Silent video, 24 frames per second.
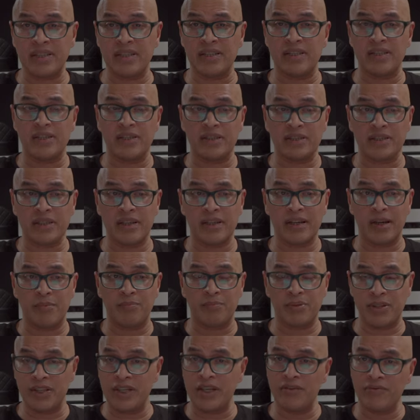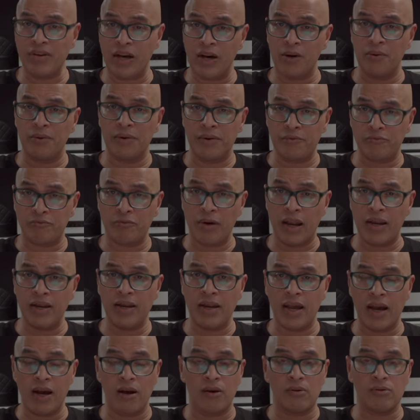is, I believe, out right
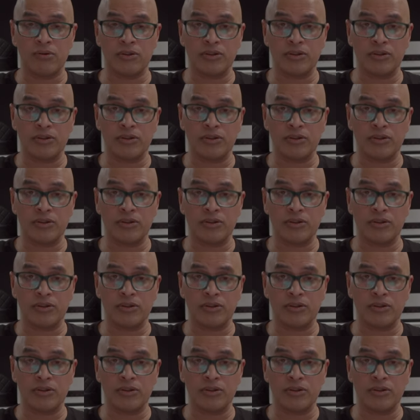now.